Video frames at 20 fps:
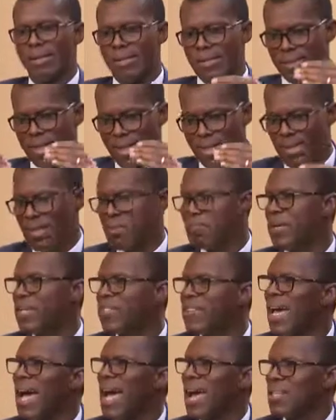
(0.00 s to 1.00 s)

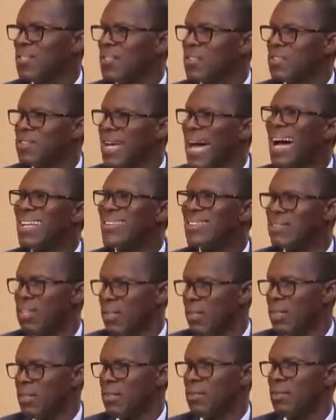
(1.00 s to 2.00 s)
deliberate actions are
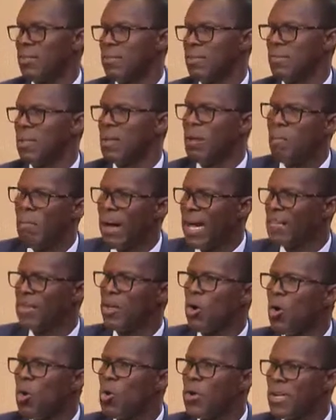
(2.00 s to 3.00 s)
taken by
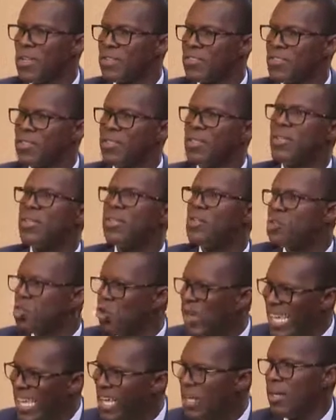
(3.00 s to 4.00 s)
the owners to
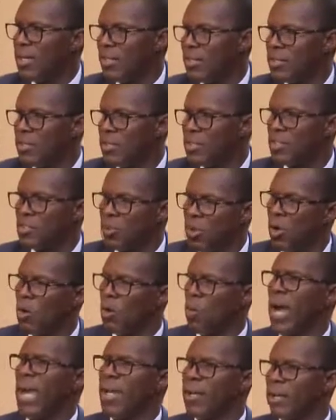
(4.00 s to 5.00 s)
kill it. It's
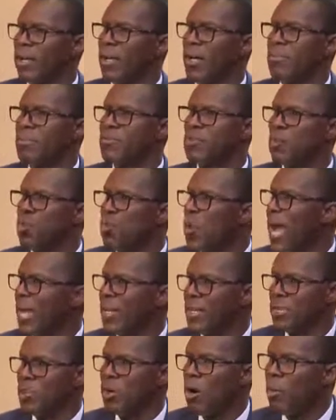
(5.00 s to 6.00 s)
called winding up, to
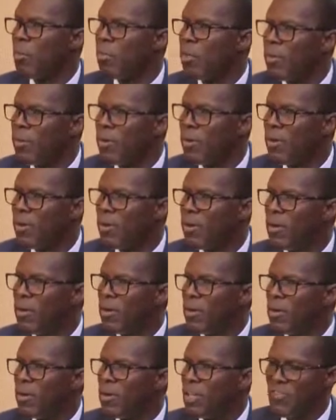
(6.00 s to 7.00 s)
wind it up.
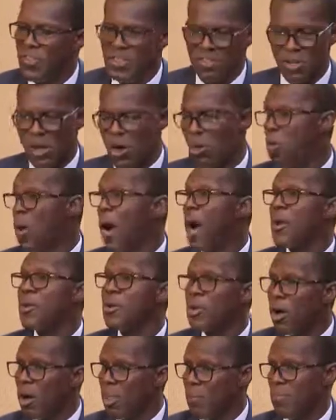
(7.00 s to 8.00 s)
If it's not
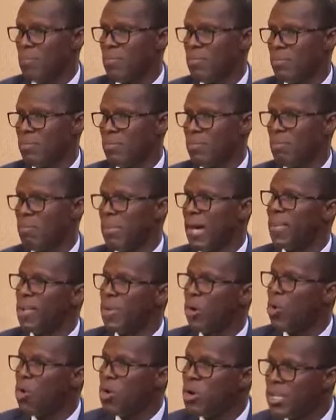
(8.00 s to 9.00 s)
wound up by
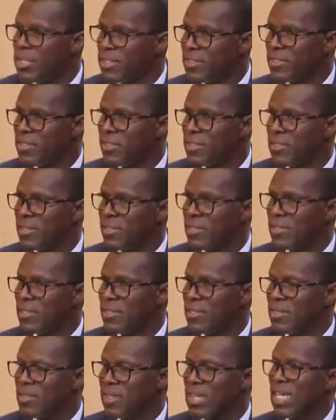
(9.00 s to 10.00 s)
the owners,
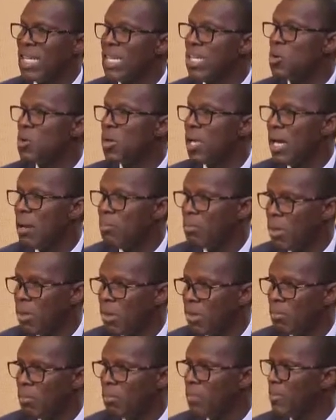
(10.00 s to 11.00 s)
a nuclear
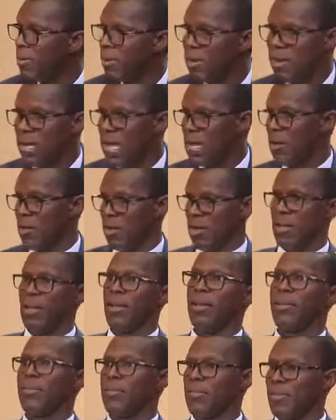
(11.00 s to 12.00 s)
bomb cannot kill
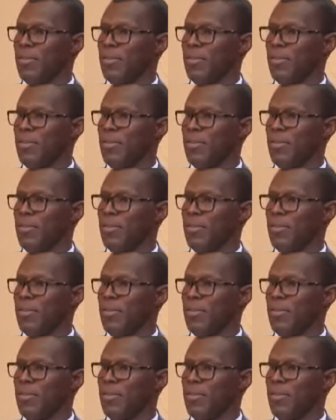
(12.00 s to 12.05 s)
it.